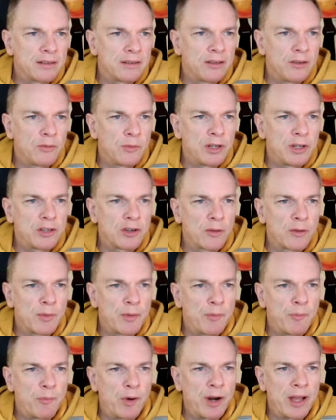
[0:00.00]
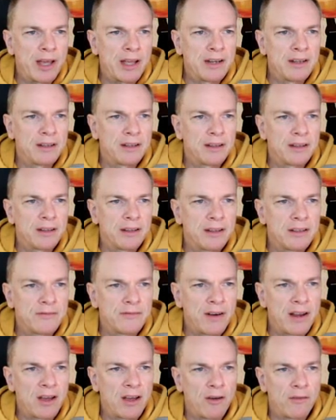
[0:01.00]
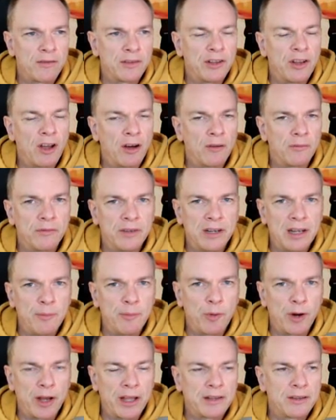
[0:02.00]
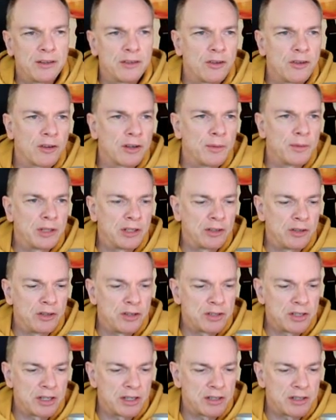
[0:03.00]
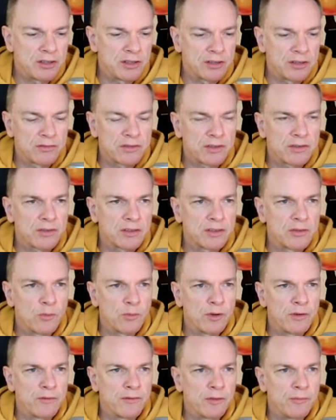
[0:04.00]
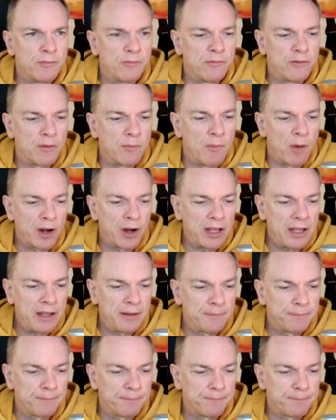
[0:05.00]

You know, when you talk about bread, it's very often not really bread they're talking about. They're usually it's just it's a word for for money.